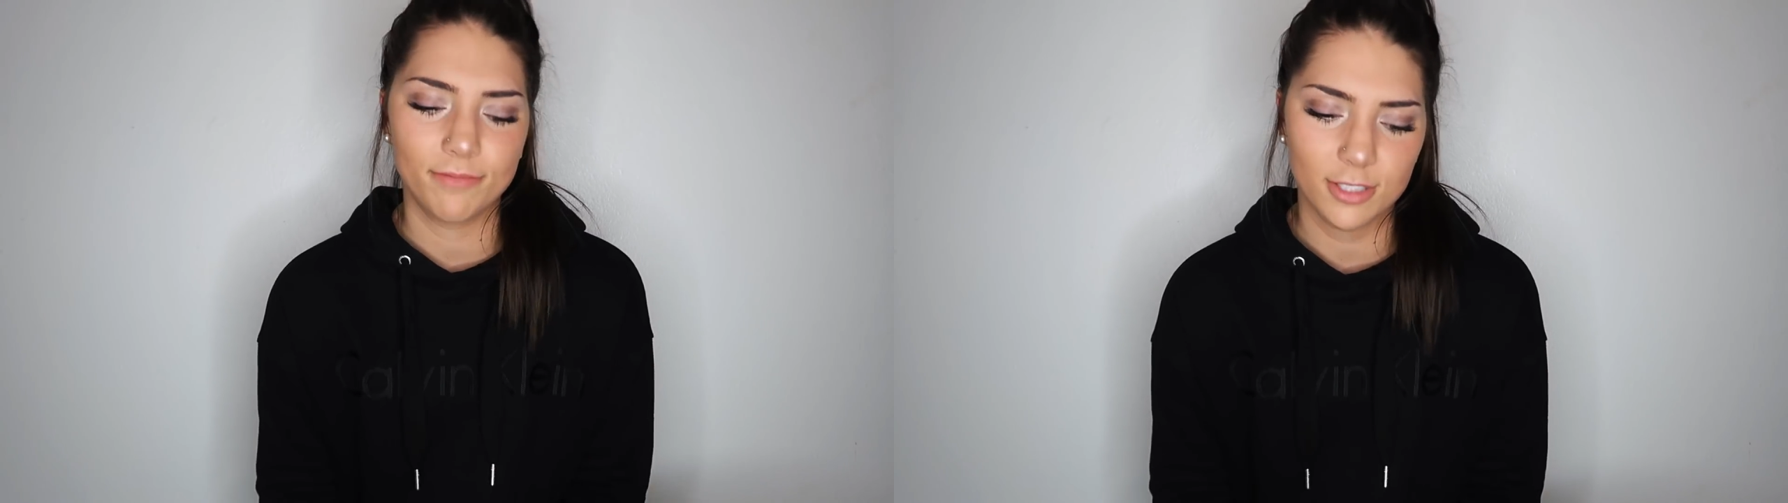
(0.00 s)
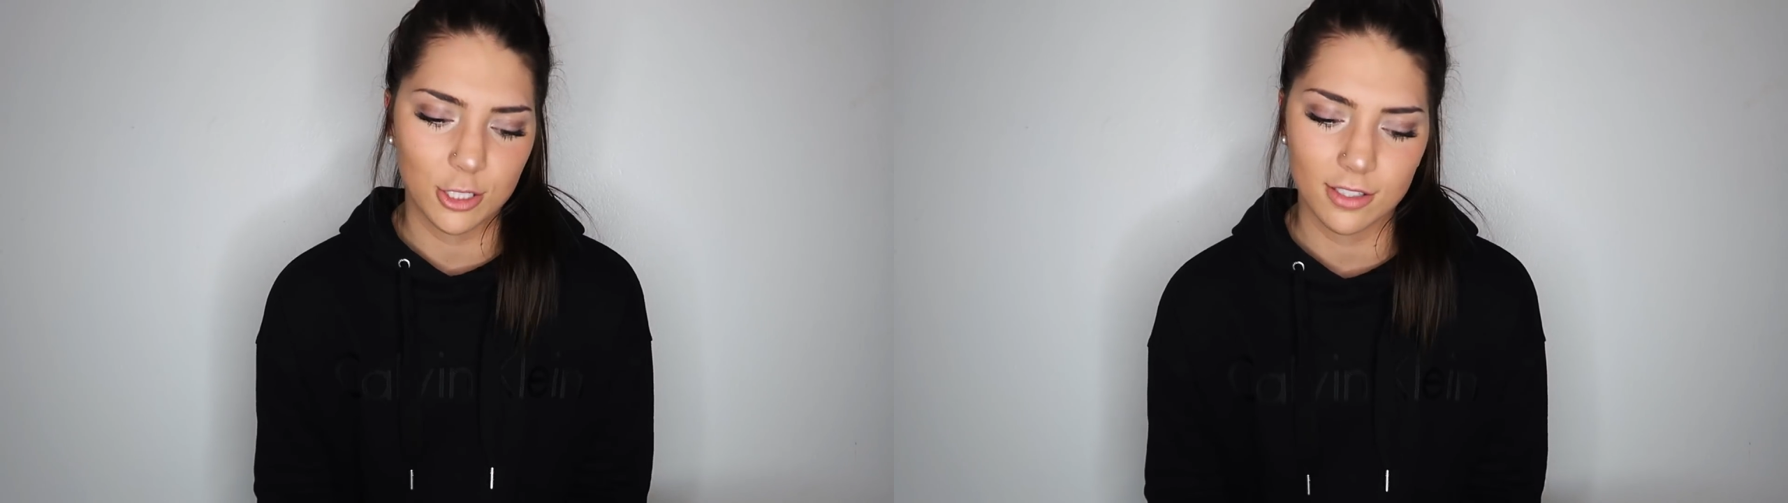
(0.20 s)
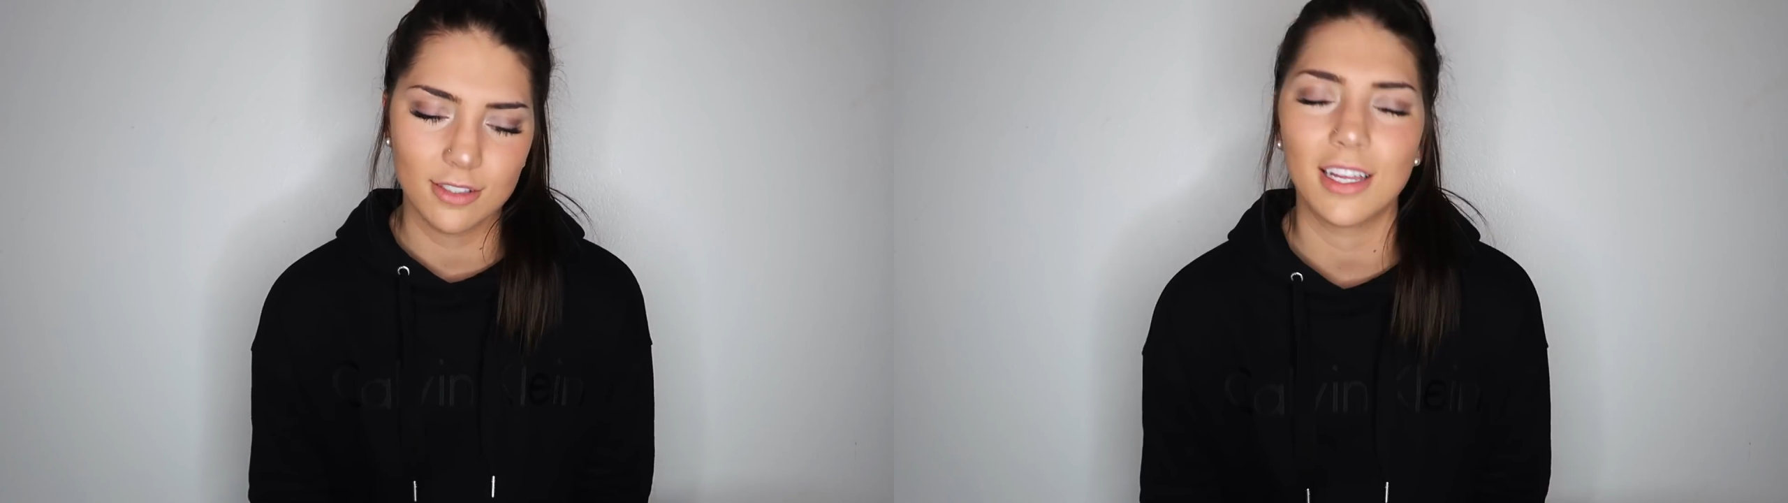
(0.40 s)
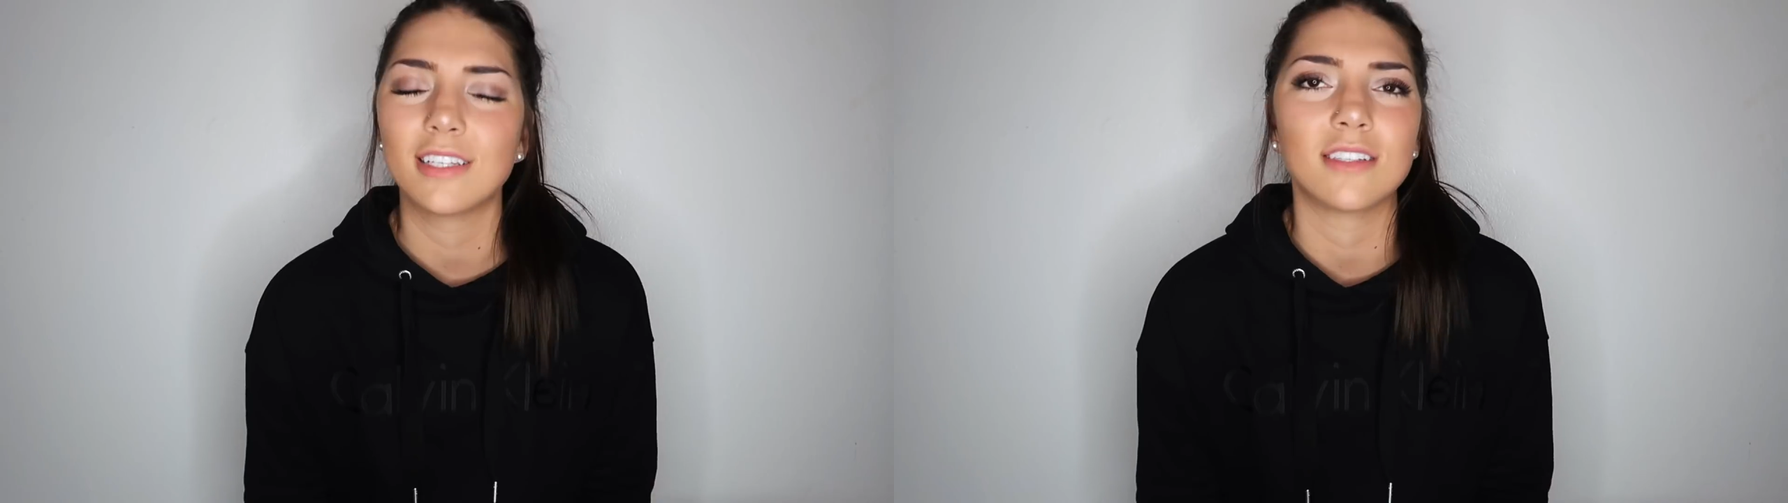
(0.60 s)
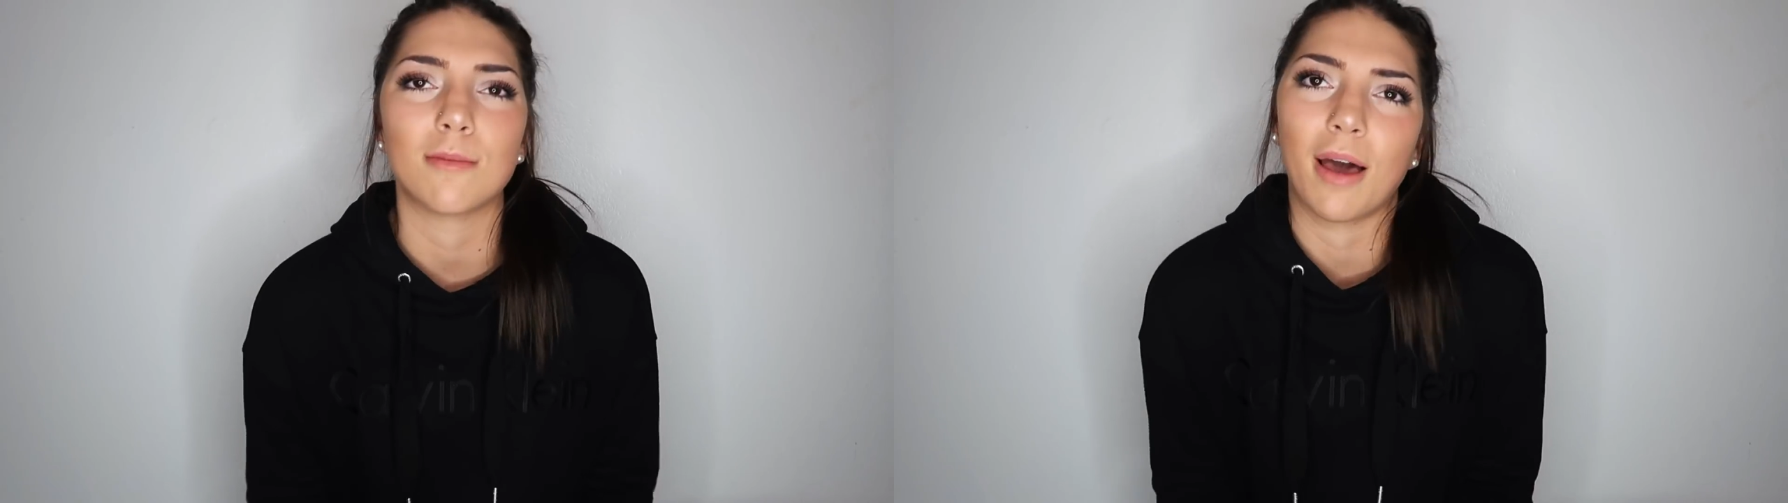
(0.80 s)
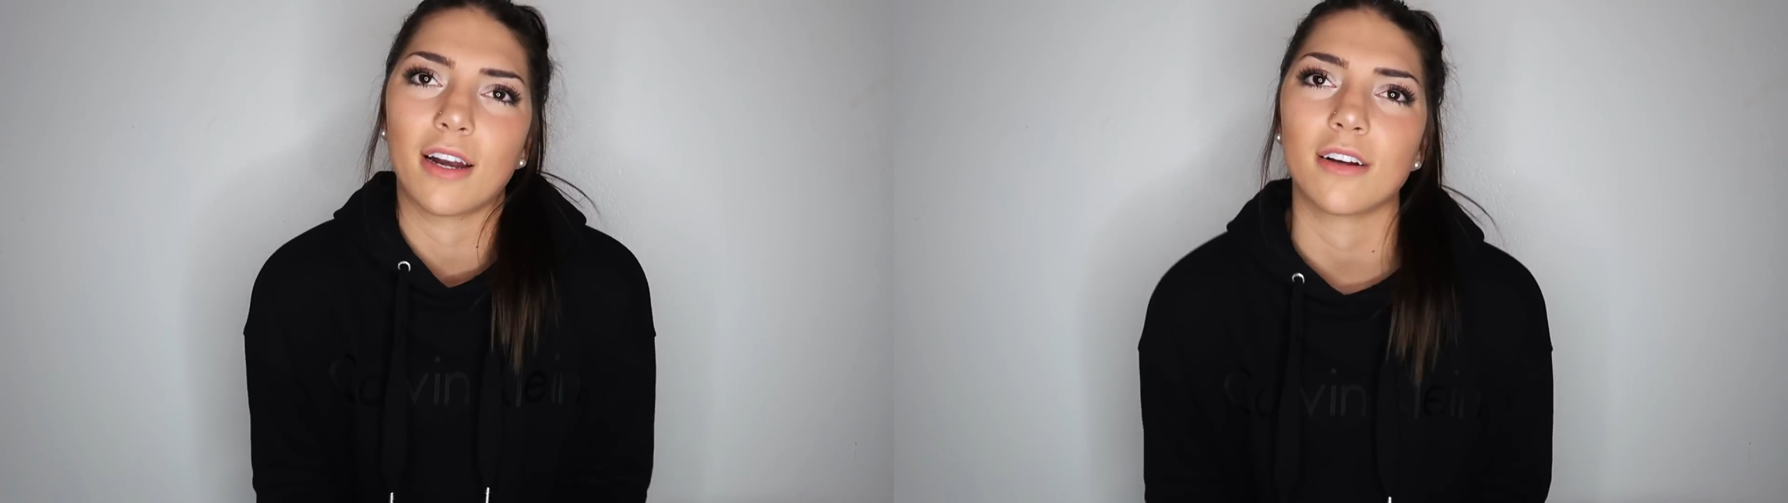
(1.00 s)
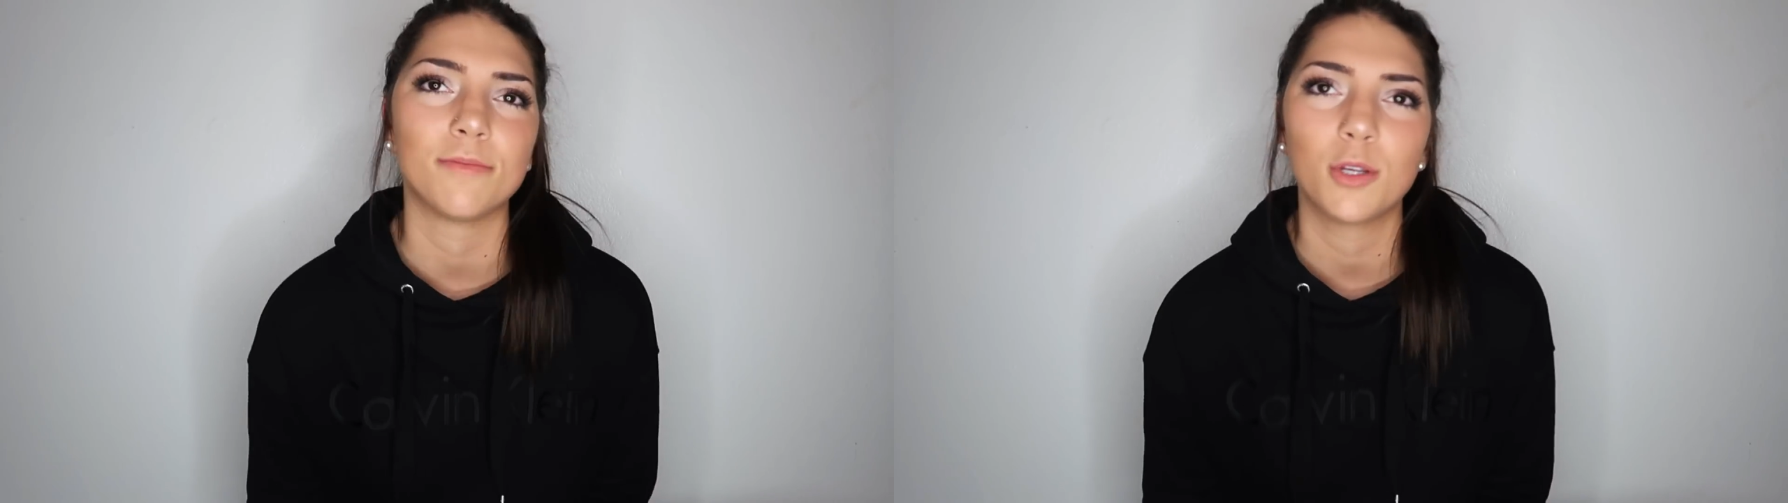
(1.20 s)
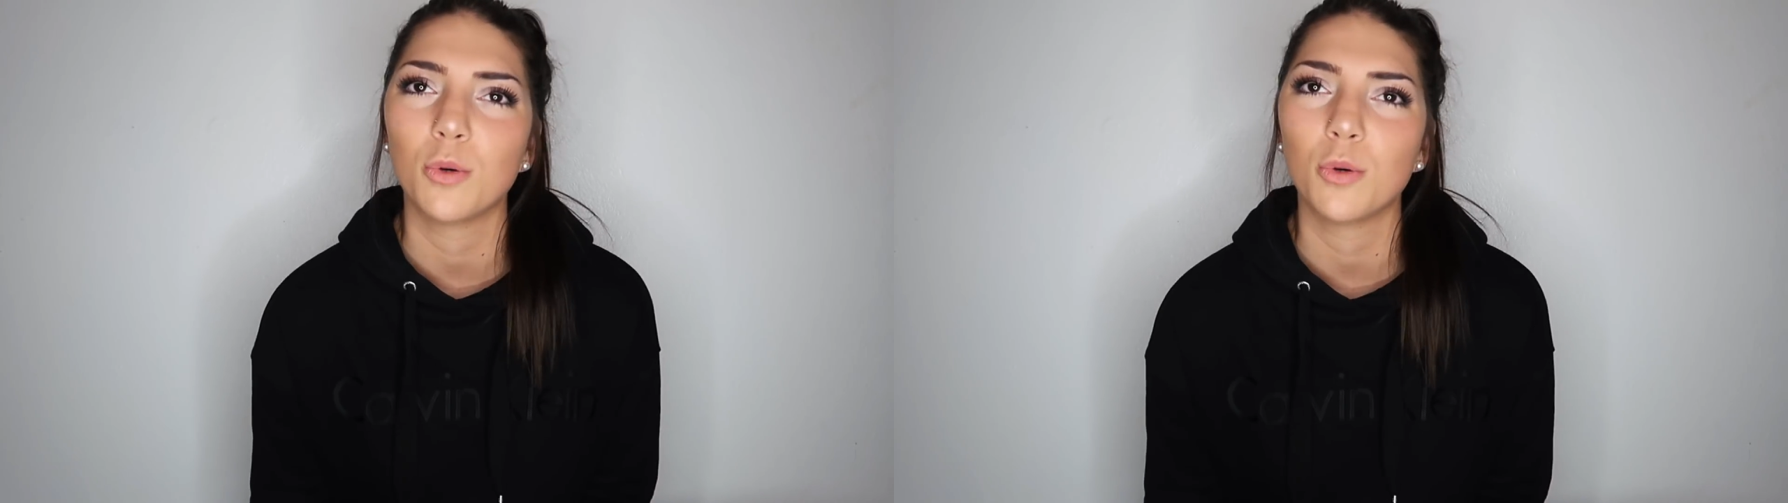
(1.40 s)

just, it doesn't matter.